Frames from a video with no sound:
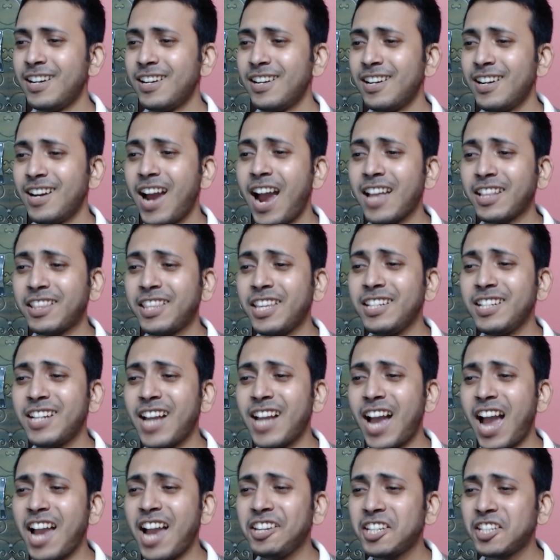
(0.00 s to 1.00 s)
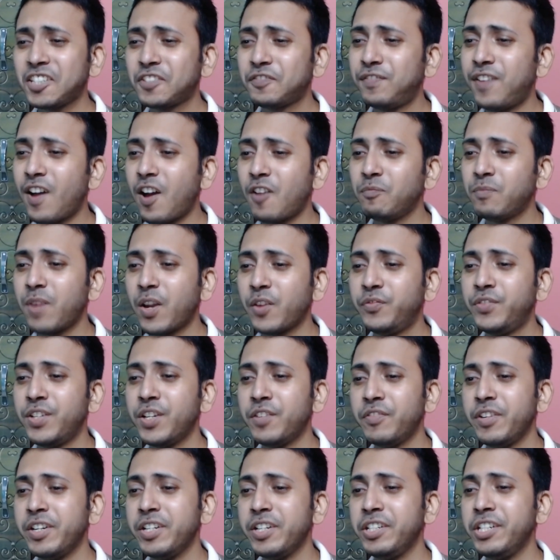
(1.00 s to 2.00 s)
I think I just found my
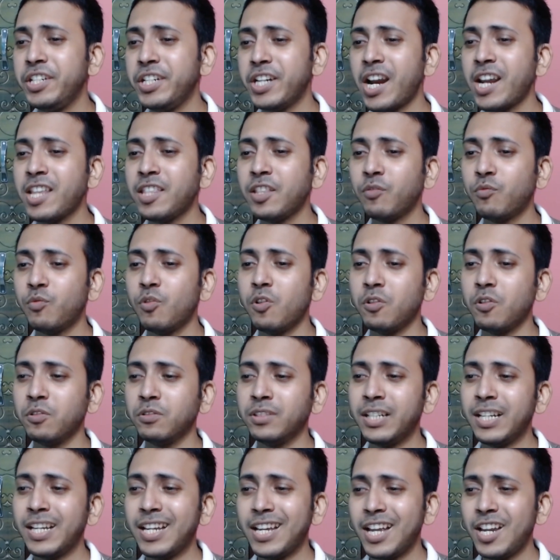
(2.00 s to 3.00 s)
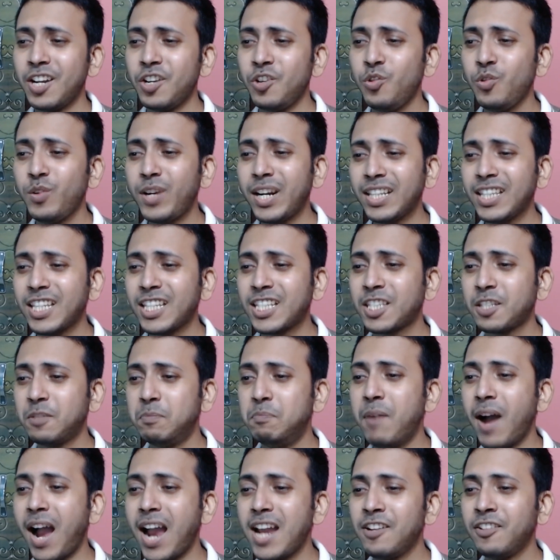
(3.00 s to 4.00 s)
favorite deer in the world. Look at the
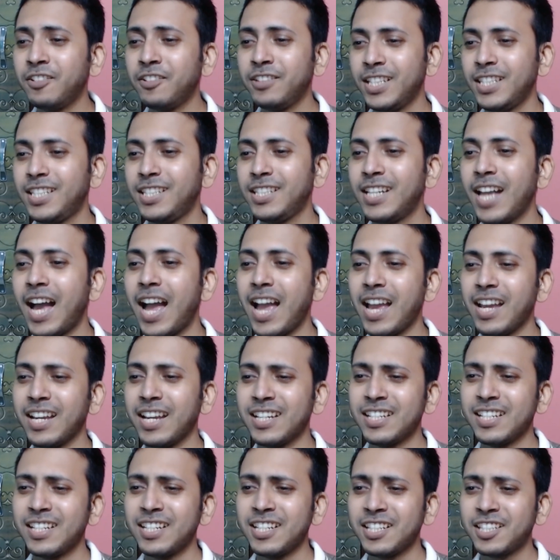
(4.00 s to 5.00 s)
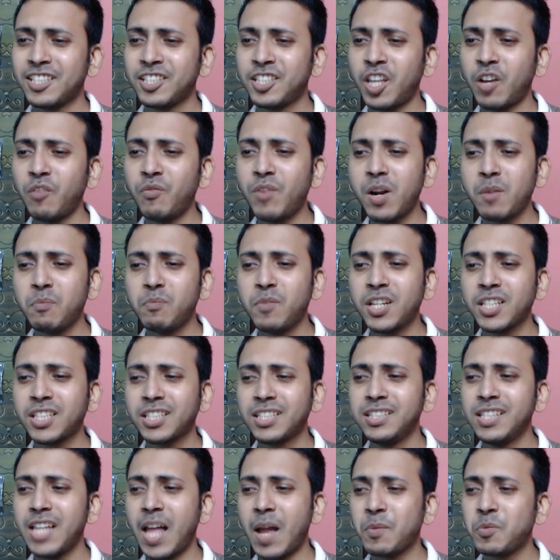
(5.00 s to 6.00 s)
smile on this guy. Someone must
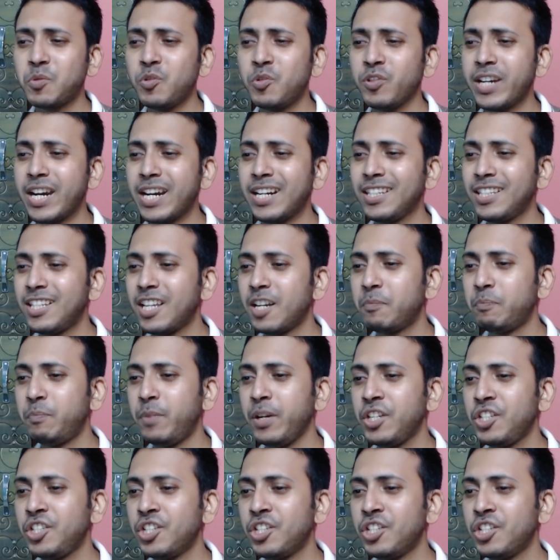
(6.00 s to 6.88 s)
love to get their picture